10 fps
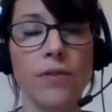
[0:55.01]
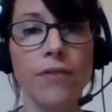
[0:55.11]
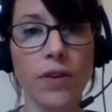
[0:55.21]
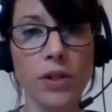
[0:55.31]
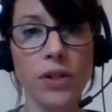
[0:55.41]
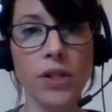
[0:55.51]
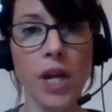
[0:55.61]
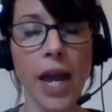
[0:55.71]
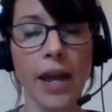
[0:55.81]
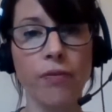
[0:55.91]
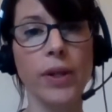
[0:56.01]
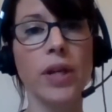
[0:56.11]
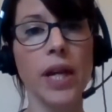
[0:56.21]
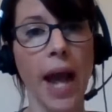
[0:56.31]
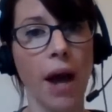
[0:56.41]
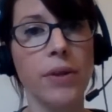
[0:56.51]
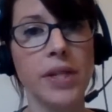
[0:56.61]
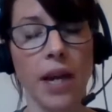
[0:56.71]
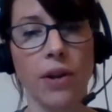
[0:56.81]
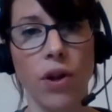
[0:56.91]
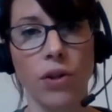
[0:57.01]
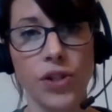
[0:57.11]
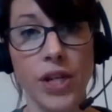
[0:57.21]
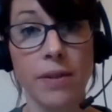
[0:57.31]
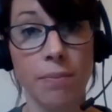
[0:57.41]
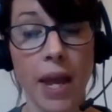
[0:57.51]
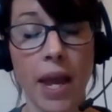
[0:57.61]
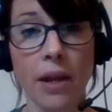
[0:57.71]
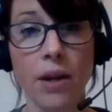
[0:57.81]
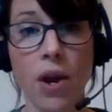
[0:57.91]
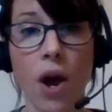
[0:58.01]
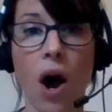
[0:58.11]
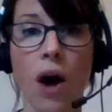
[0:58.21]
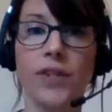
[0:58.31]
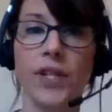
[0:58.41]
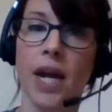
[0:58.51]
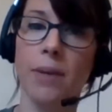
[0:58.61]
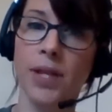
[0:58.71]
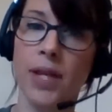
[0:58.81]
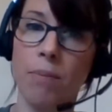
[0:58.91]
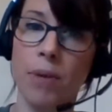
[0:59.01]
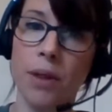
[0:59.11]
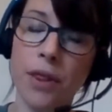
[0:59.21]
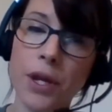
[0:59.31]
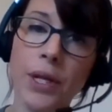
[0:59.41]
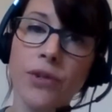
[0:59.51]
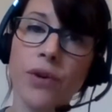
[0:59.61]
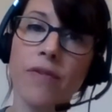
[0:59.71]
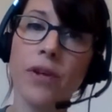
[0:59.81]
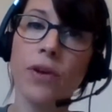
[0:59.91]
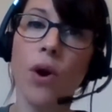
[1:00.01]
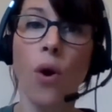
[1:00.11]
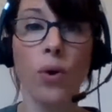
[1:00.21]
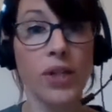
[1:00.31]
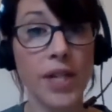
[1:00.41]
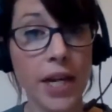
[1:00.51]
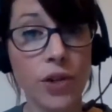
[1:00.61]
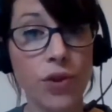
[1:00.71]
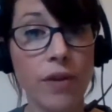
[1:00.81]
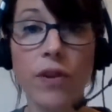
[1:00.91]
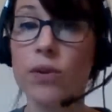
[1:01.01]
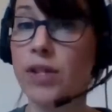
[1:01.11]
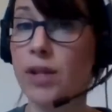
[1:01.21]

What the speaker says: First, if we look at how the technology is made, oftentimes it can be theory driven or data driven or